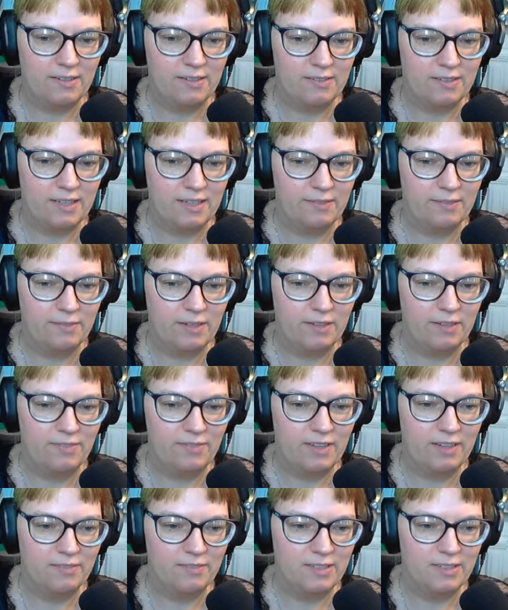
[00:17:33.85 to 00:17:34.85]
Okay, I'm gonna
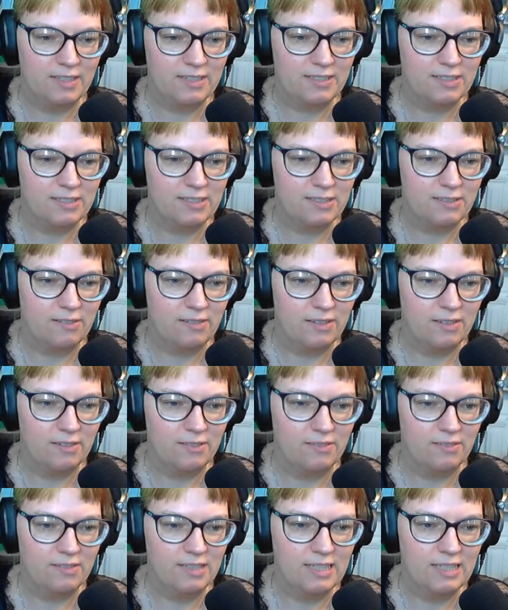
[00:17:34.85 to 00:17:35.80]
favorite it just so I know.